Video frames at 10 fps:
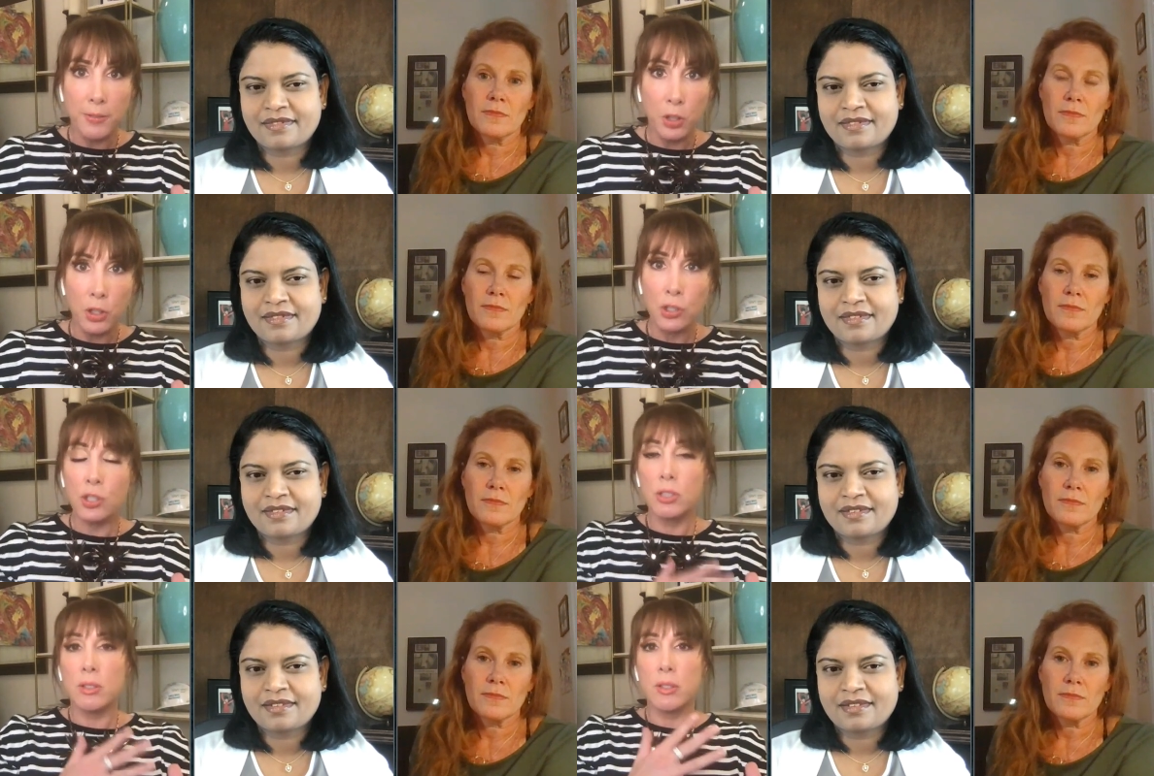
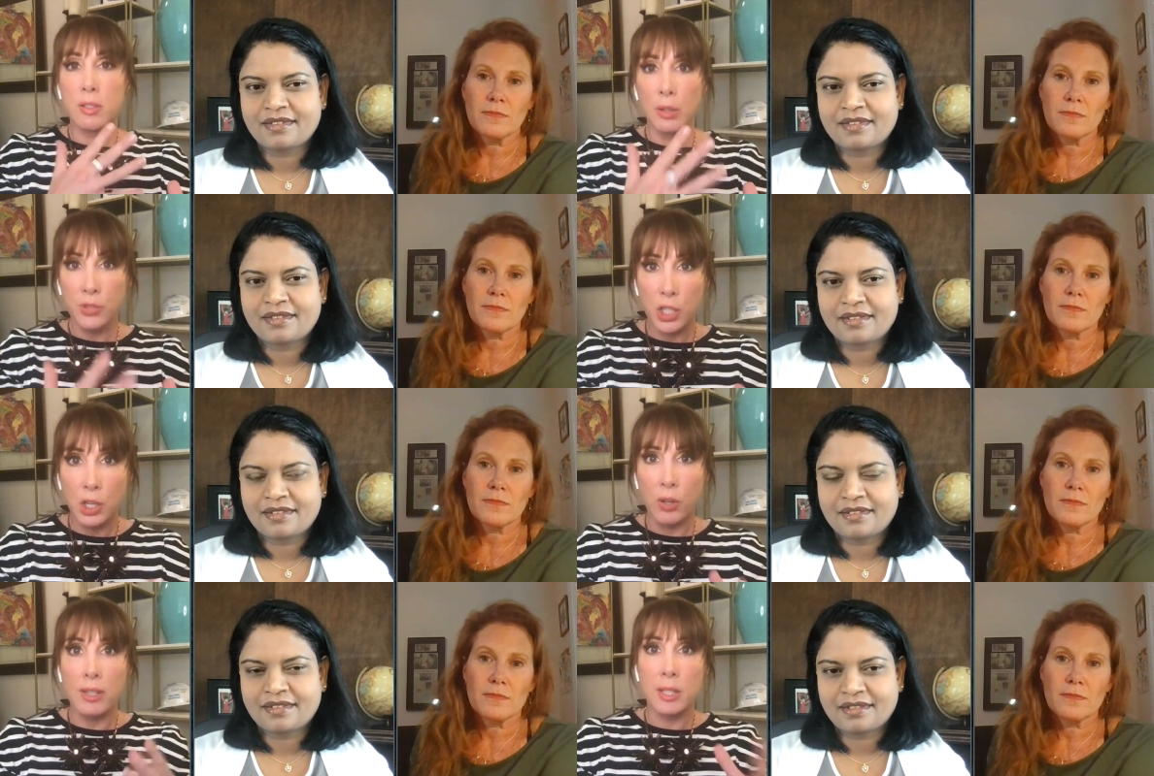Speaker 1: first, self
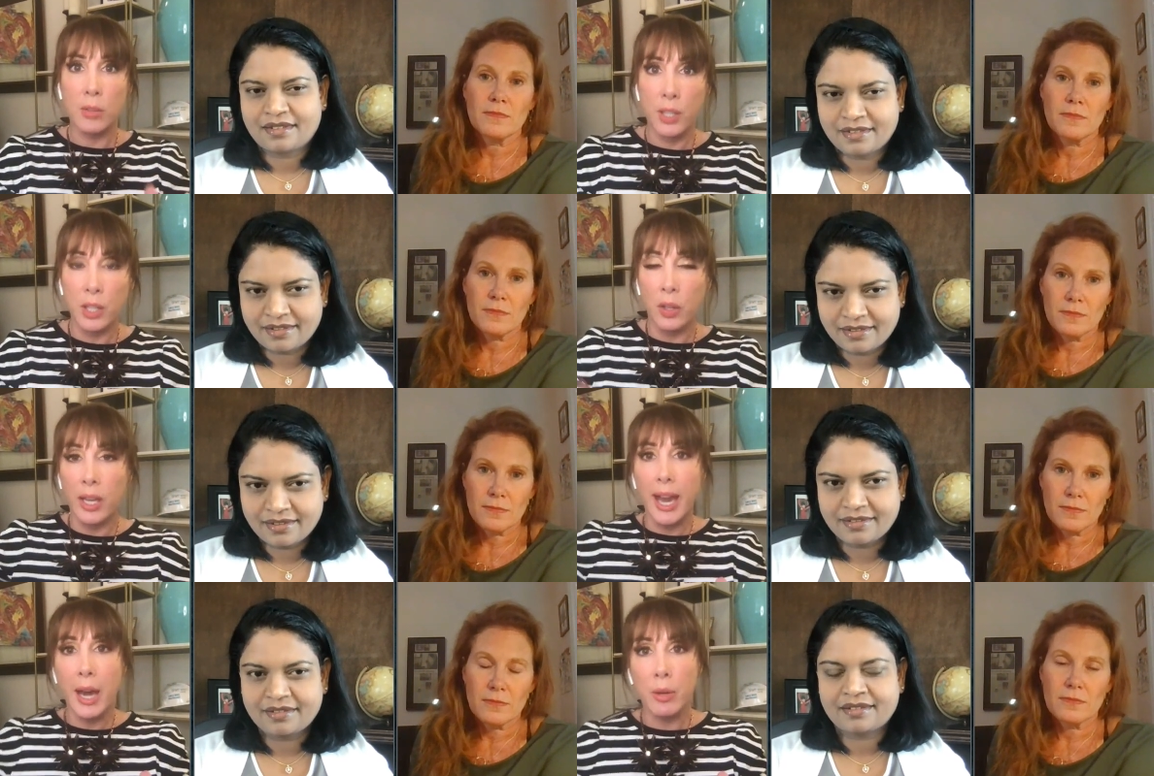securing, self
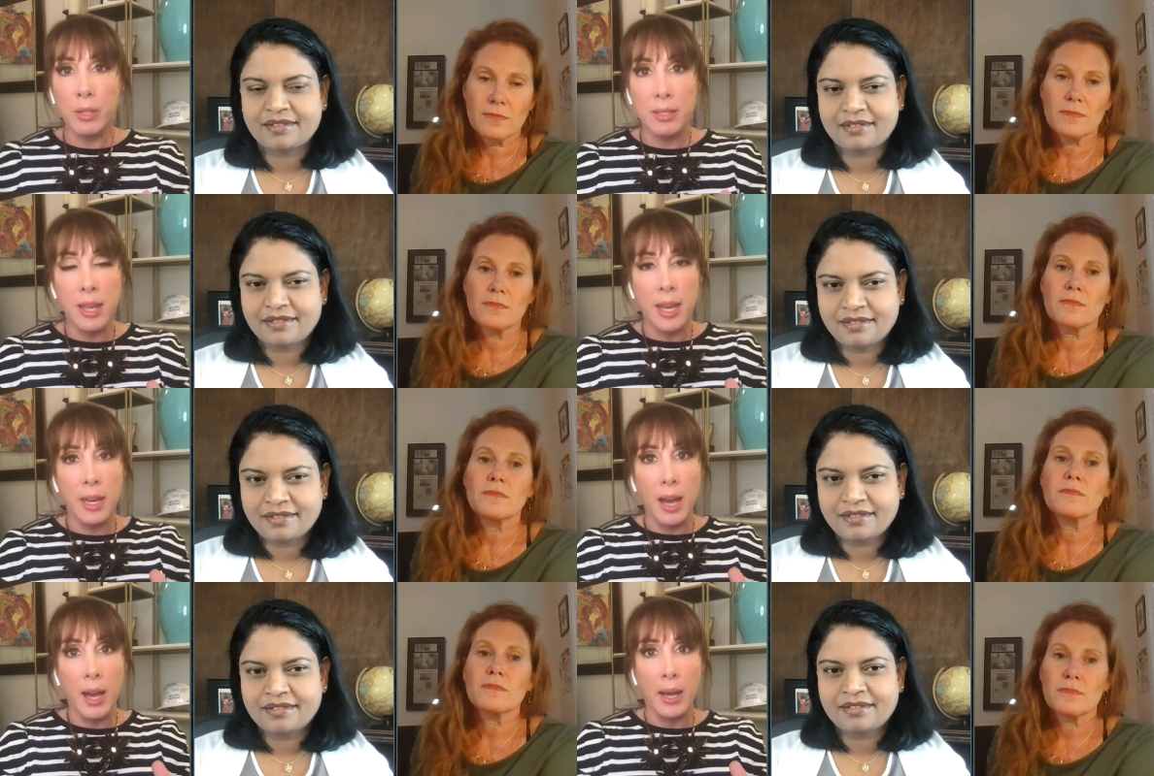healing? How does
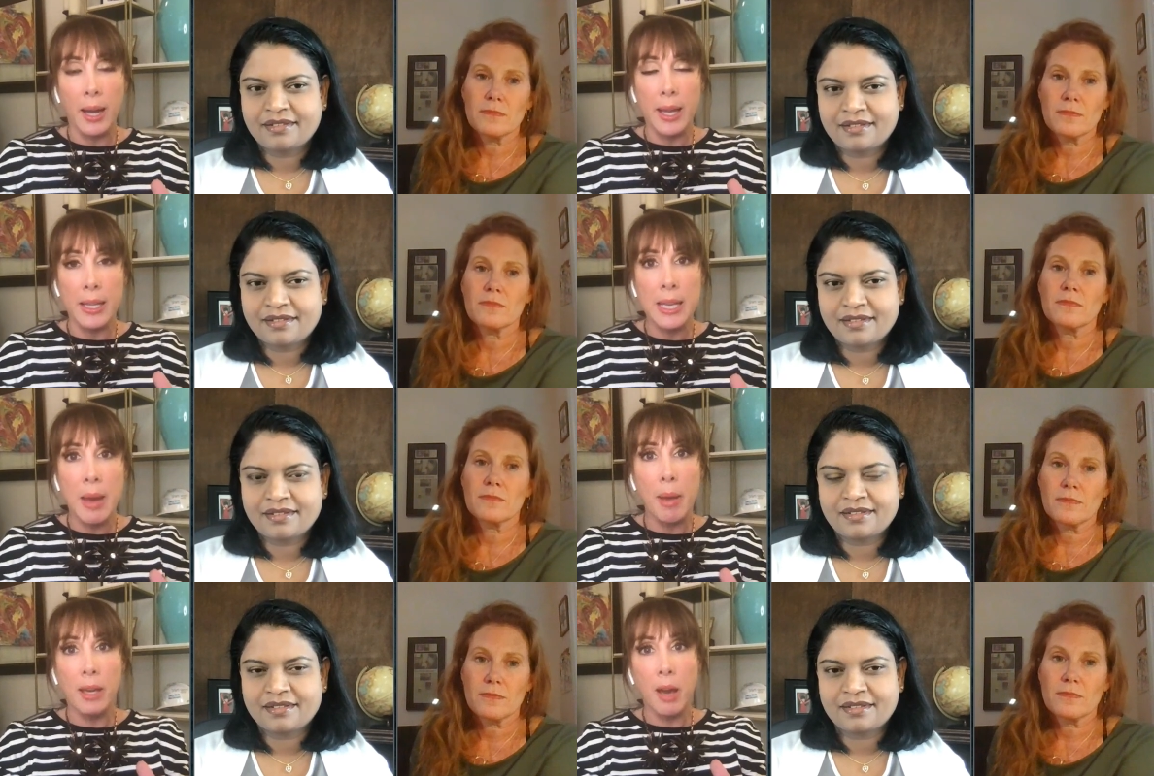then uh,
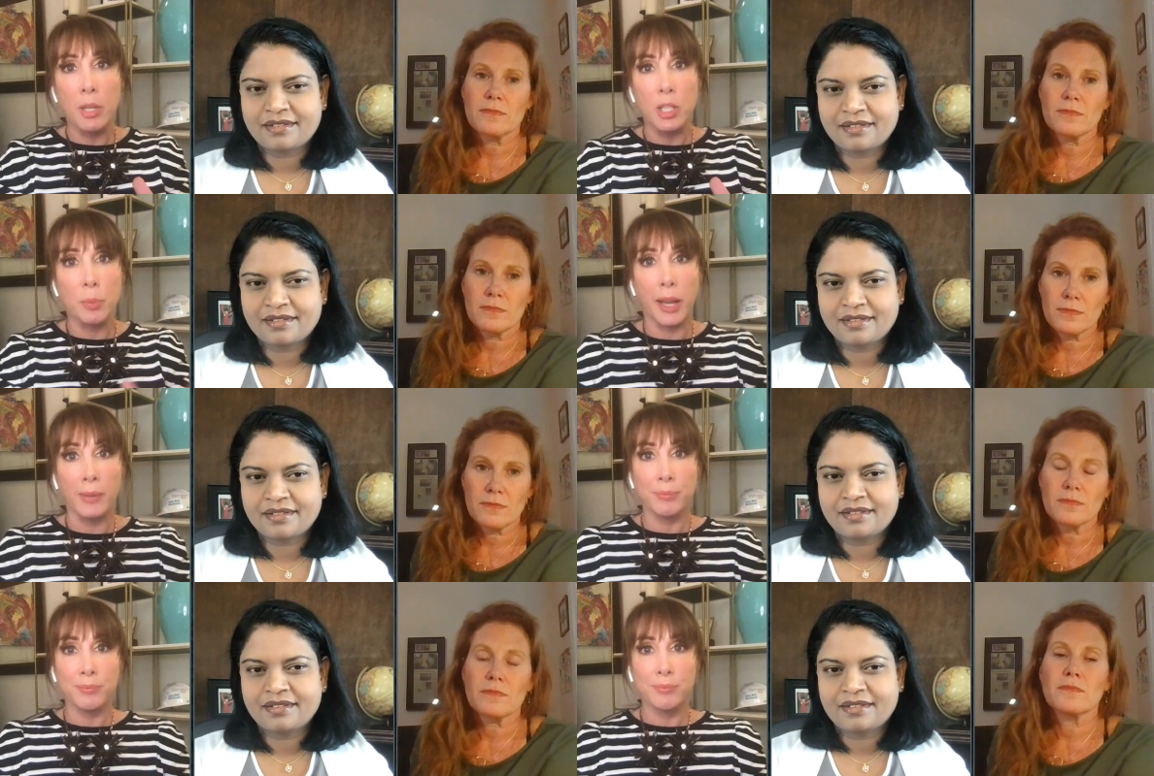EMA come into
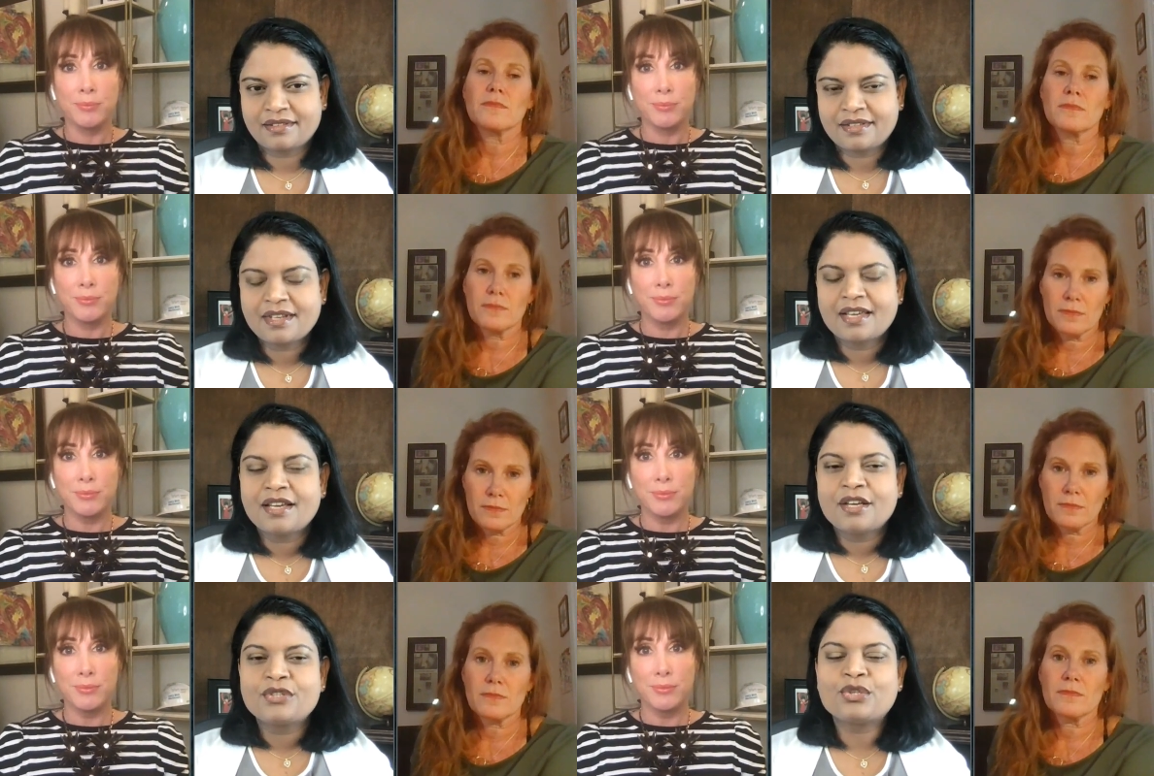play?
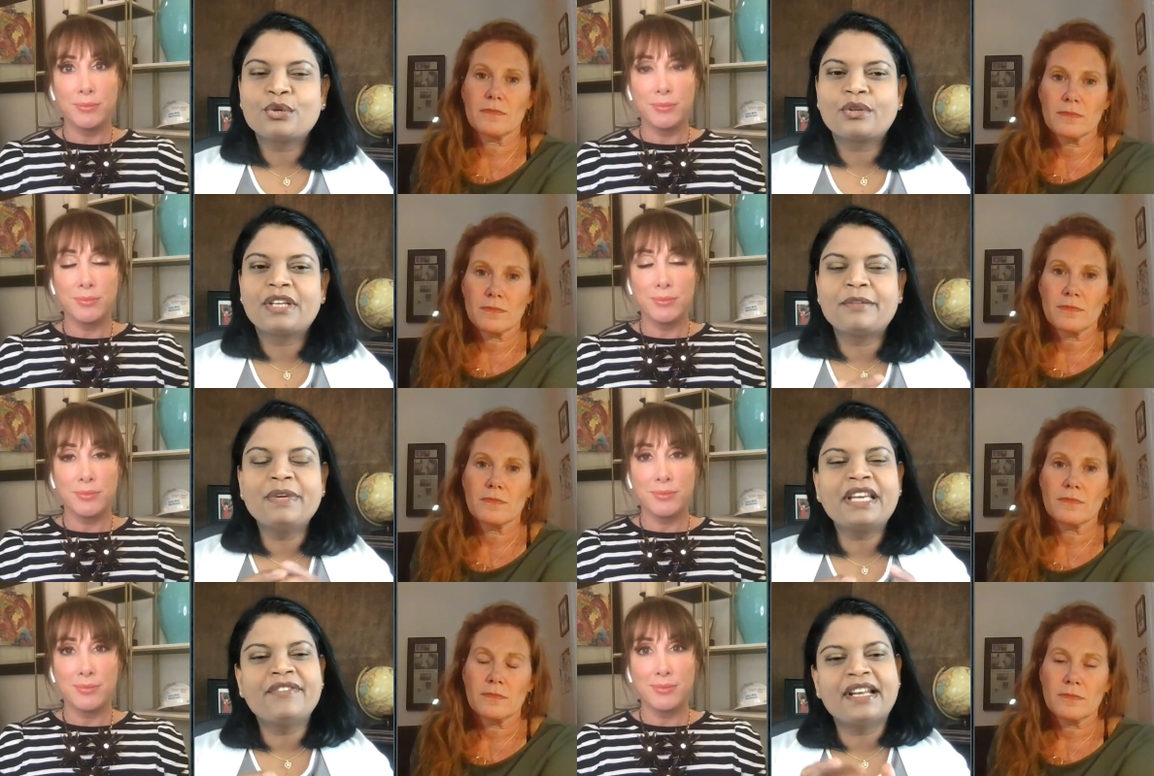
Speaker 2: So, let
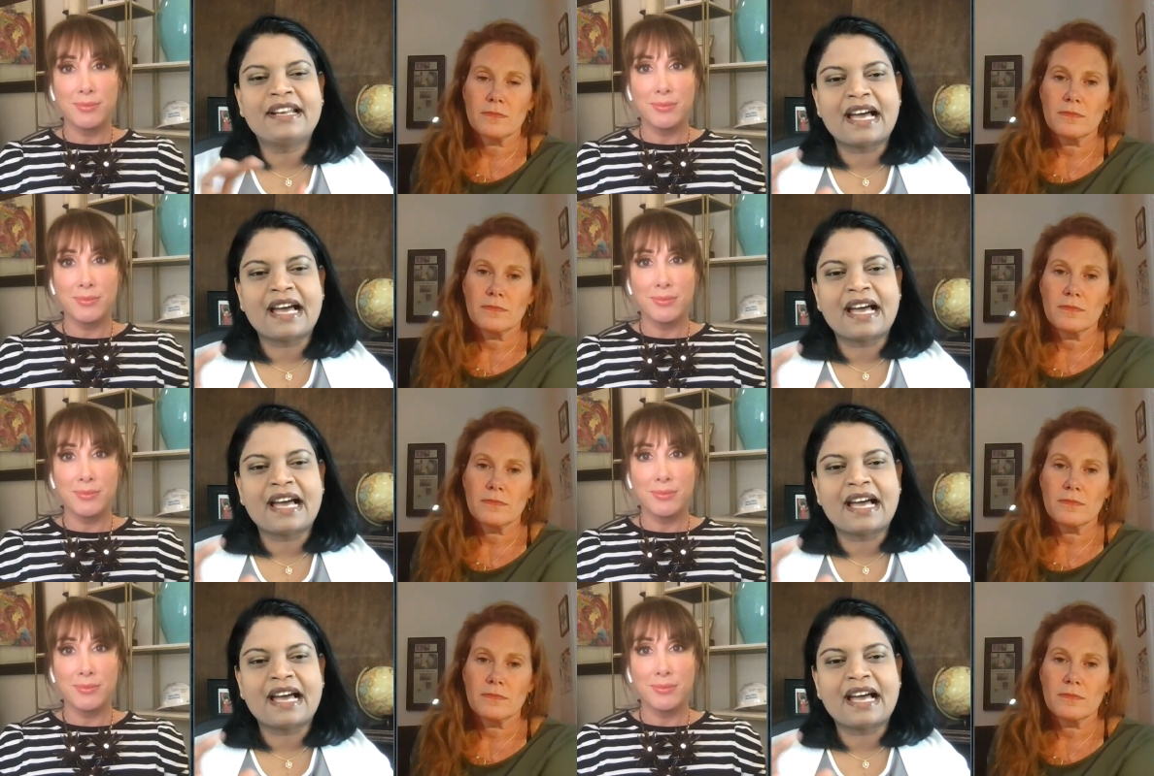me give an